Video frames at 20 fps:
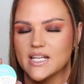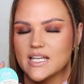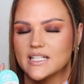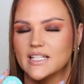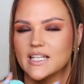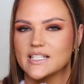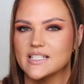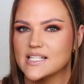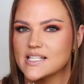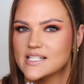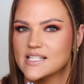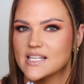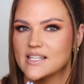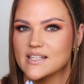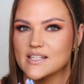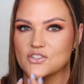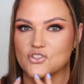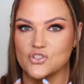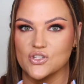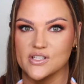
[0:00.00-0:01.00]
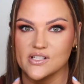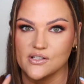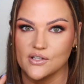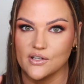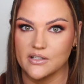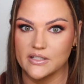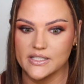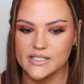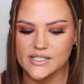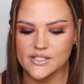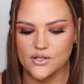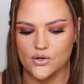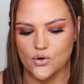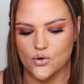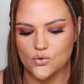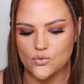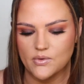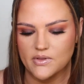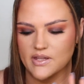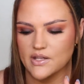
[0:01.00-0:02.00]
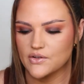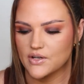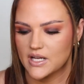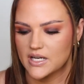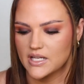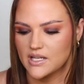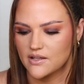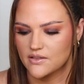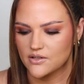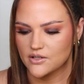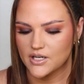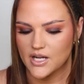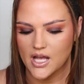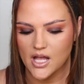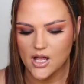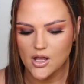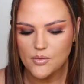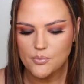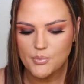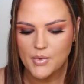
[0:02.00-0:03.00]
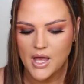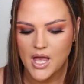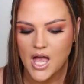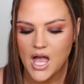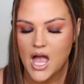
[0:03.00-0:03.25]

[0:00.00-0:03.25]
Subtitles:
I'd like to see this just on its own without any other help.